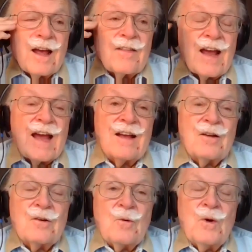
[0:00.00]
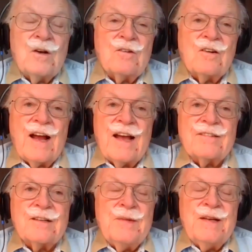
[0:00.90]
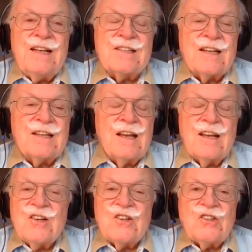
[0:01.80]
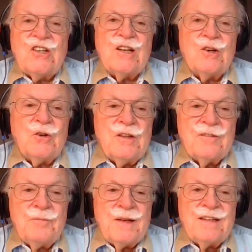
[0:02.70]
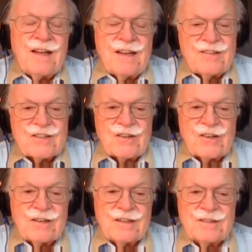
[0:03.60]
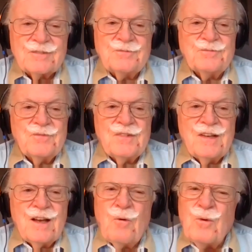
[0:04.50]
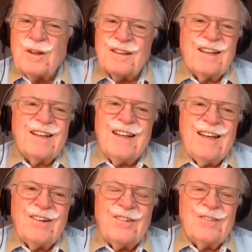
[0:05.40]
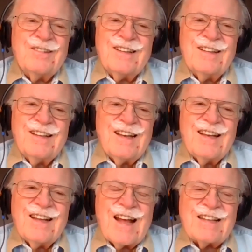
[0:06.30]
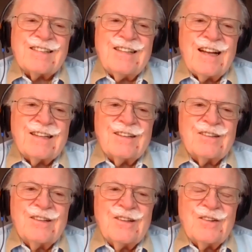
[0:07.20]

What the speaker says: Welker asked him, and he said, she couldn't have been nicer. Well, you know, that's not the